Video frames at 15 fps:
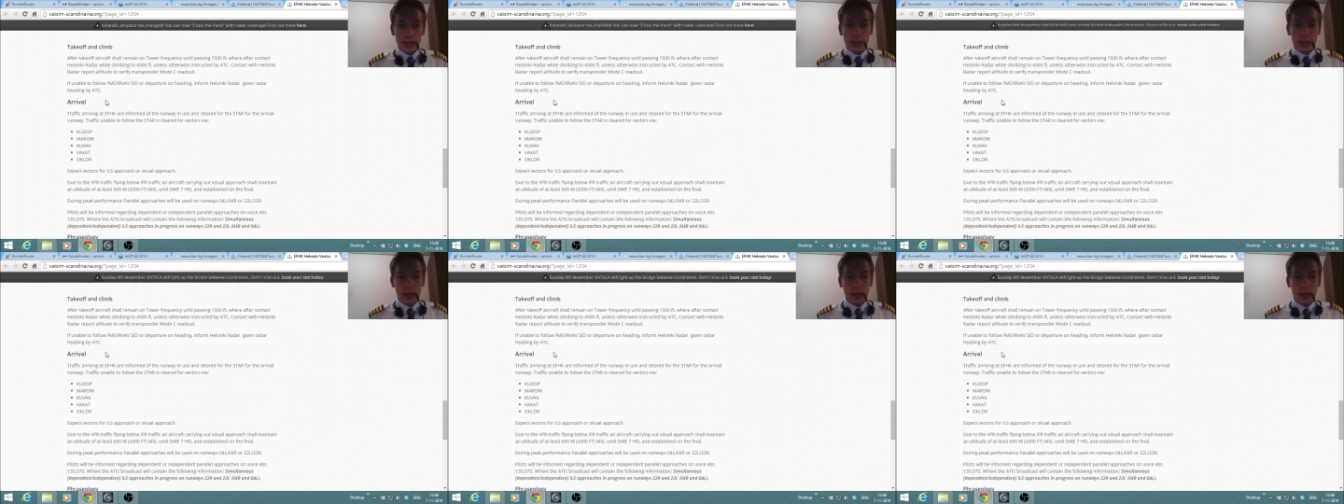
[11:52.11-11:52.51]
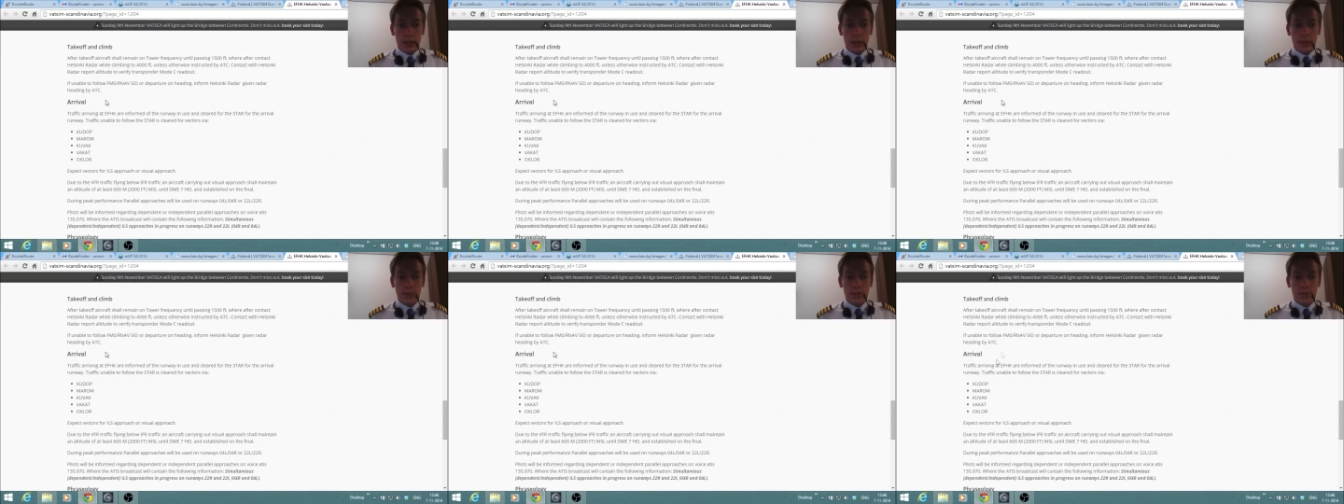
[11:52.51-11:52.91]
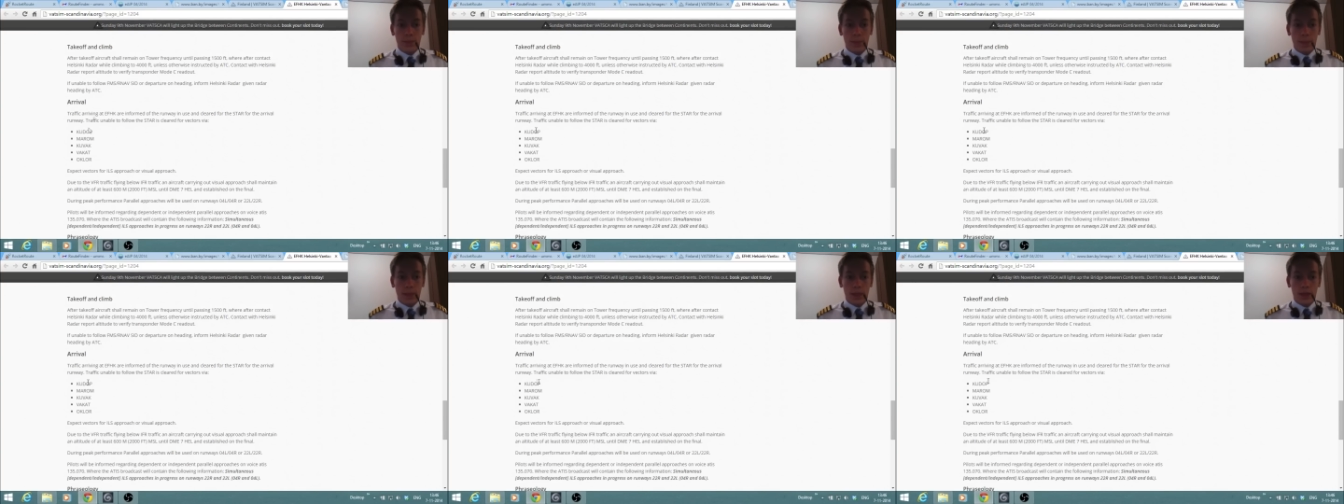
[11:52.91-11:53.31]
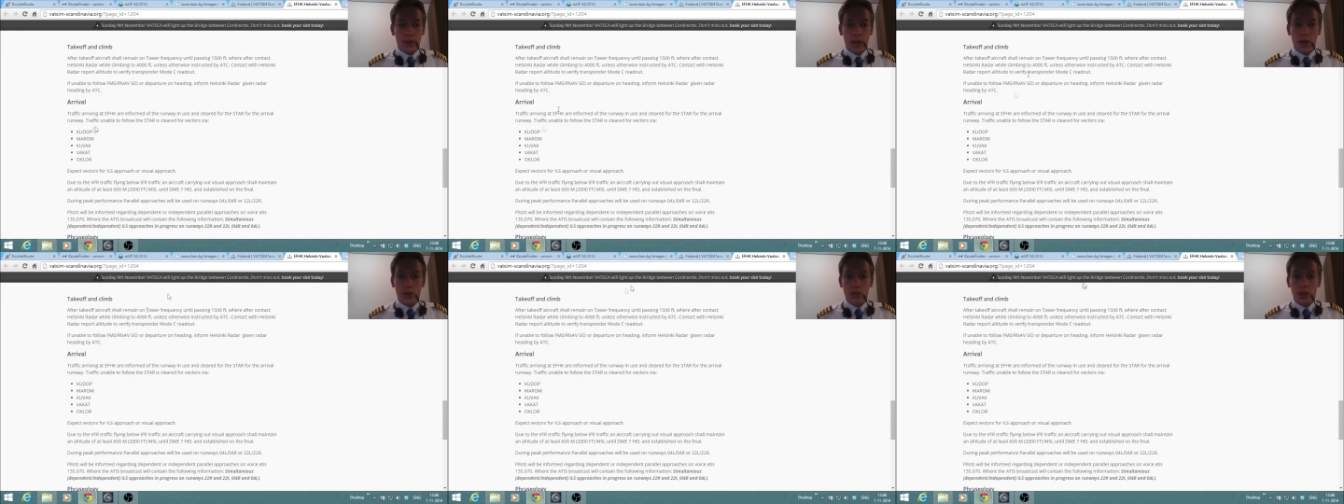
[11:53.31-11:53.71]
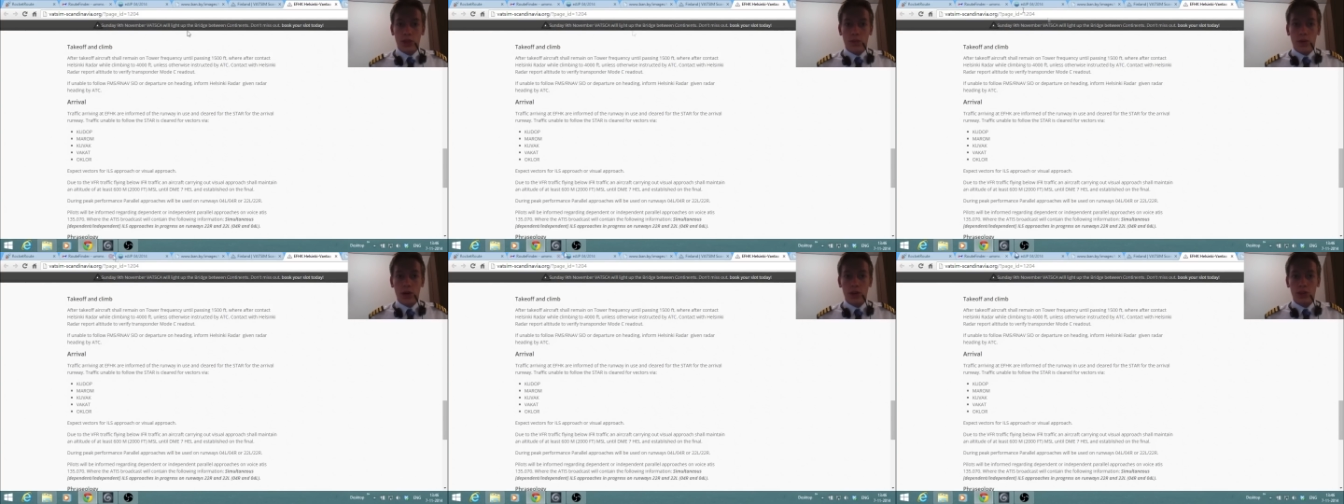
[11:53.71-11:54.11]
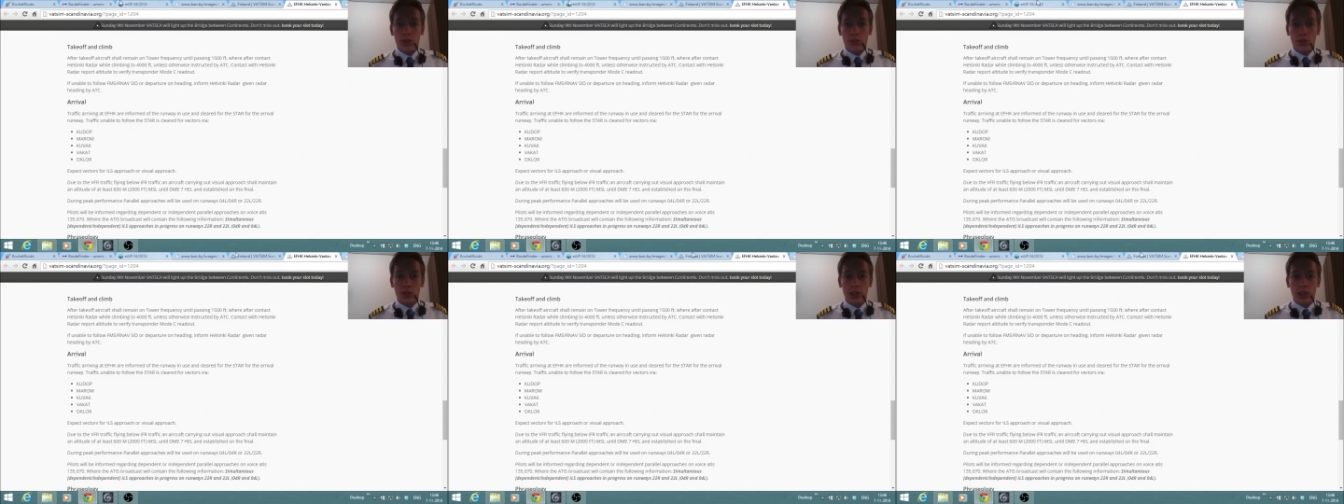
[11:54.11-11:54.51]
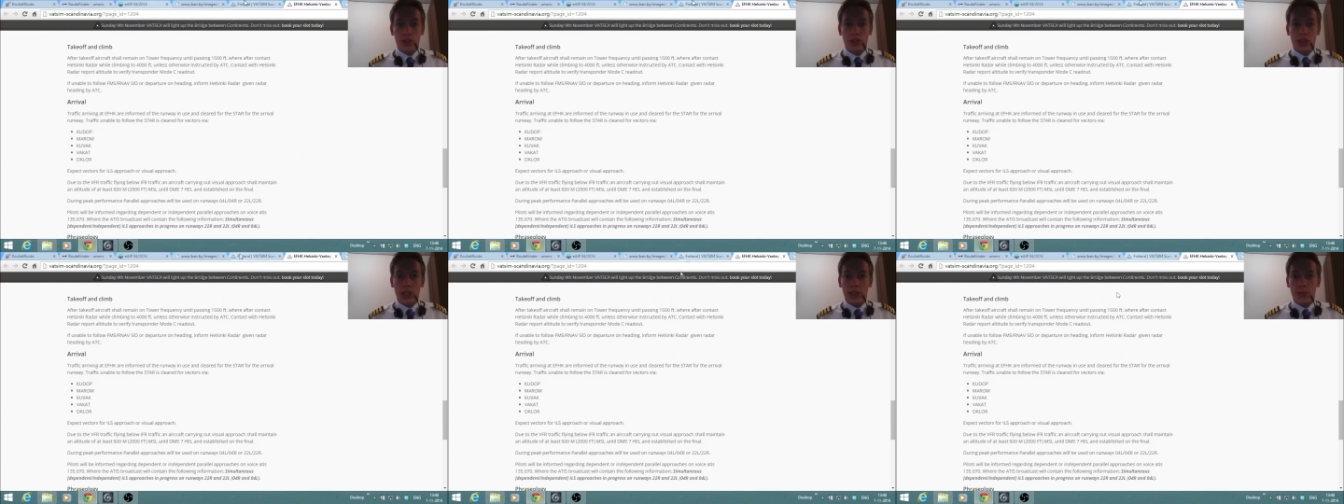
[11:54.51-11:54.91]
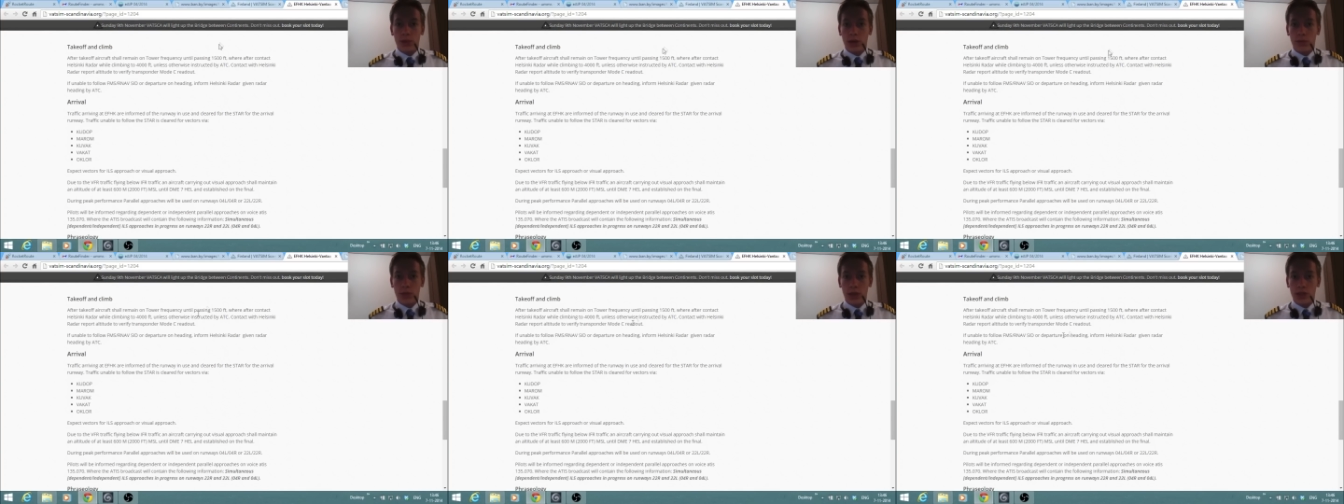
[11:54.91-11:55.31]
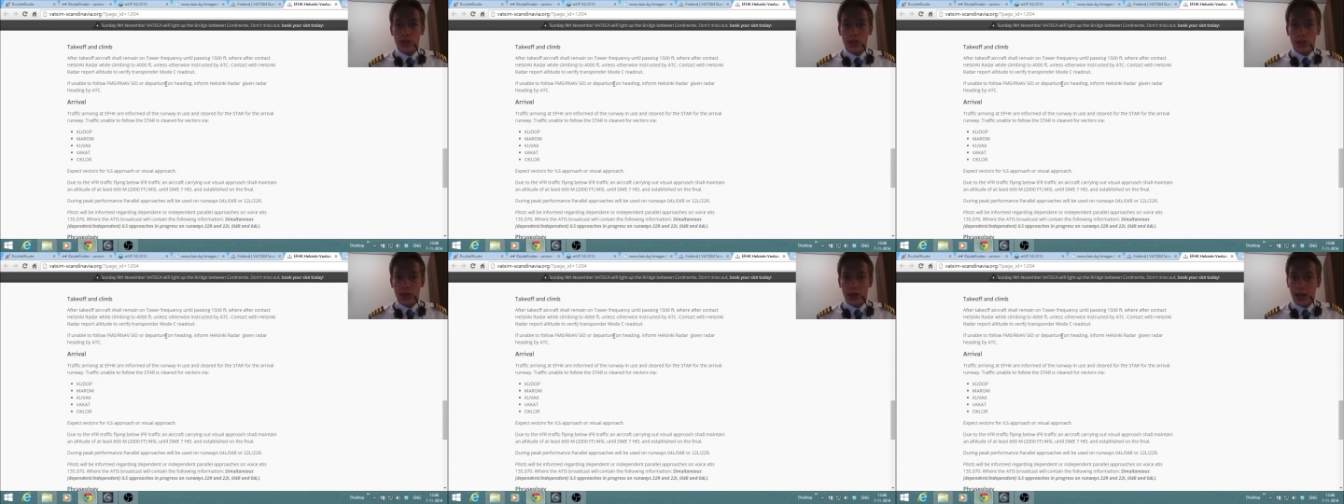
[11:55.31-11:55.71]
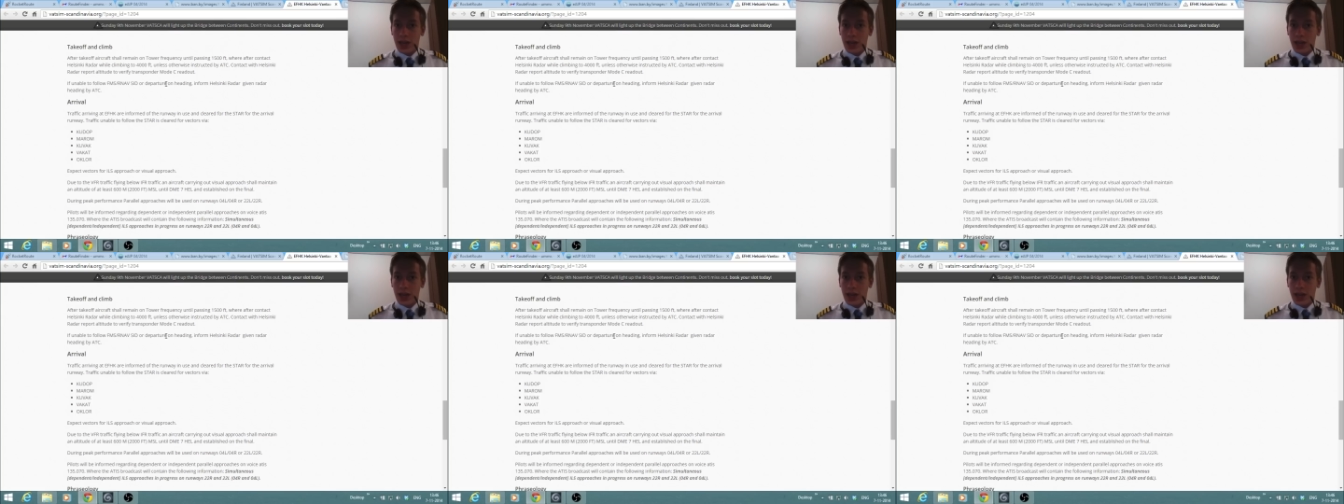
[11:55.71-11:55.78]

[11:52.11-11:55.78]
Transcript: Um, now the departure procedures at Minsk,